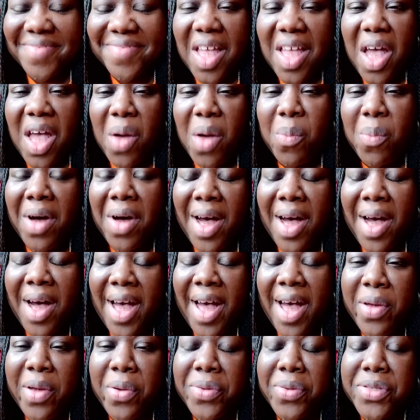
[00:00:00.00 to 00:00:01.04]
Well, I
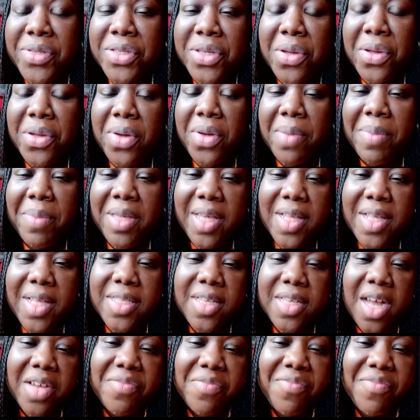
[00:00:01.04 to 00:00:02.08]
also am against
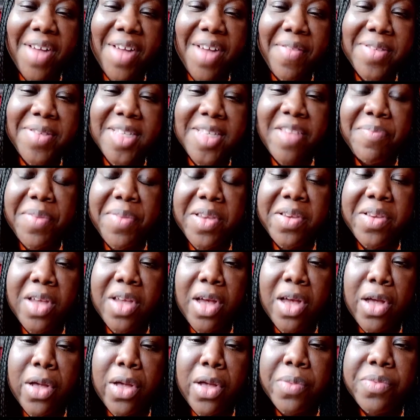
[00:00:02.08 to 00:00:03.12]
gun violence. I've been,
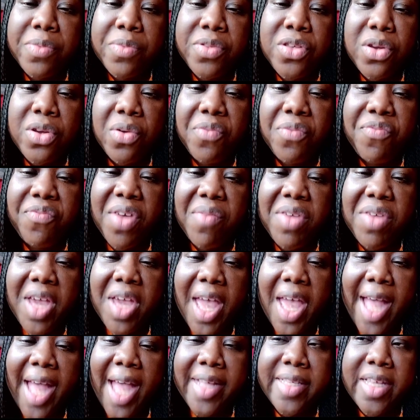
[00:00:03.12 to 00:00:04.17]
very
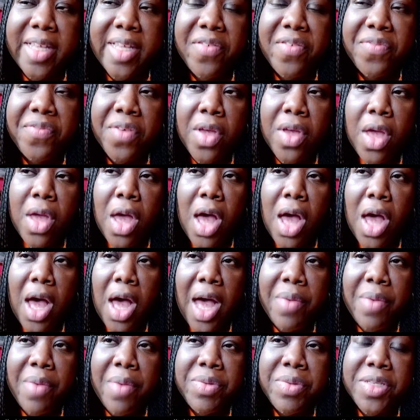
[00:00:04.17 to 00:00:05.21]
active.
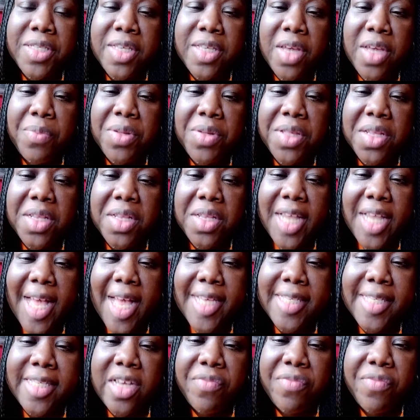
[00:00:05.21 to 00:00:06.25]
I would say within the
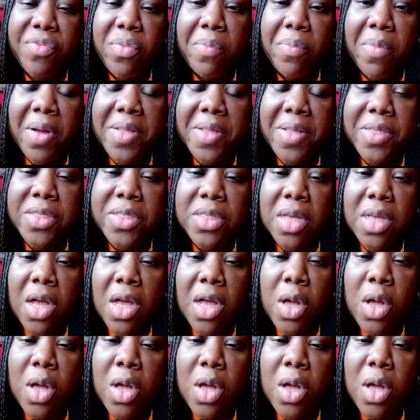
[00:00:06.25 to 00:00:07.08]
last several months,